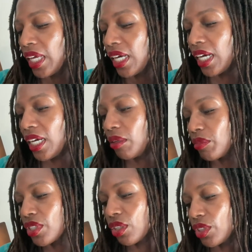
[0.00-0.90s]

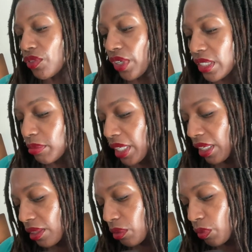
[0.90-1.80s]
So as far as my
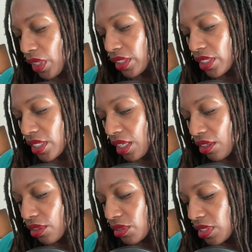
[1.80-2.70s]
health and wellness
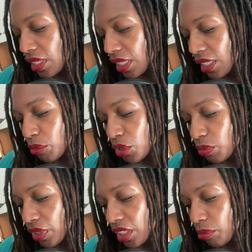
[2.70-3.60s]
goes, and I'm just
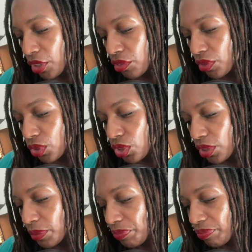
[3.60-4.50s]
pulling up our
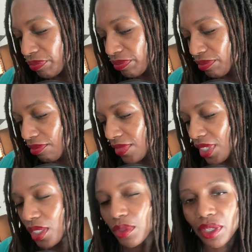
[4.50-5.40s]
devotional,
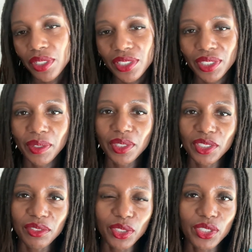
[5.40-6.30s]
because we always start with a
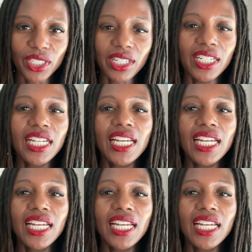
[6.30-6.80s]
devotional.